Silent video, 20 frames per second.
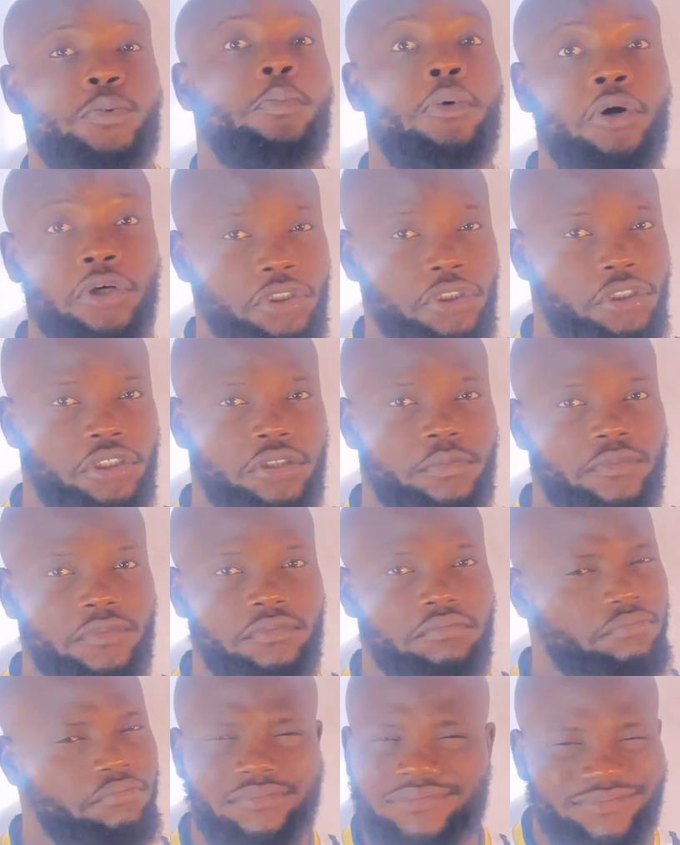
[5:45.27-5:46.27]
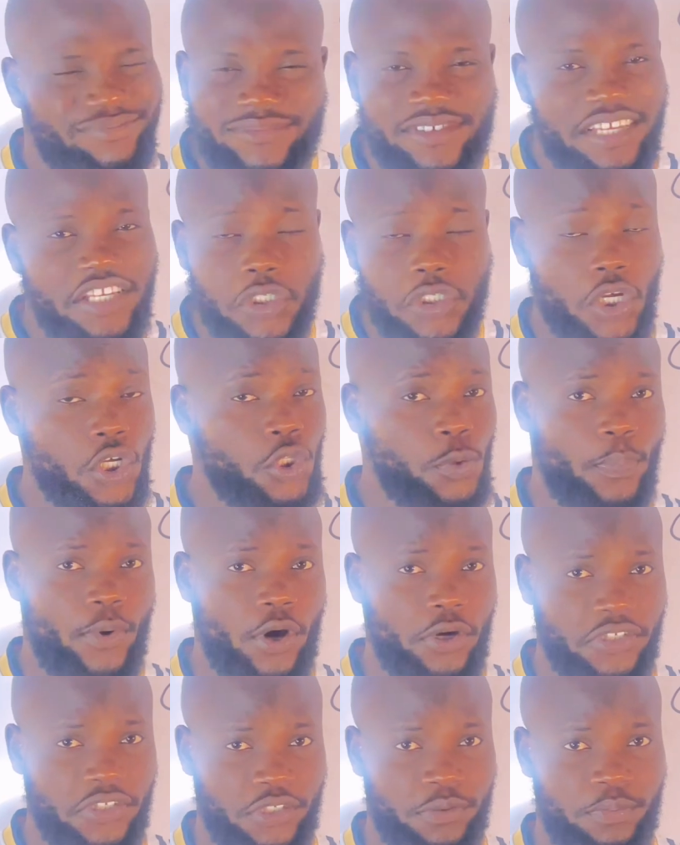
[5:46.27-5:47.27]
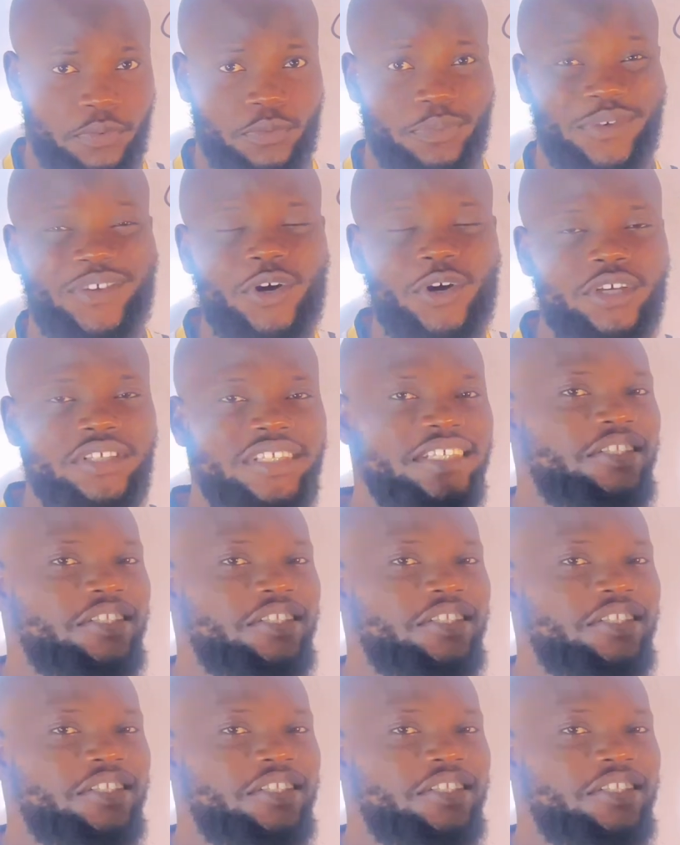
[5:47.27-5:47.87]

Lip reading: much. It's not possible because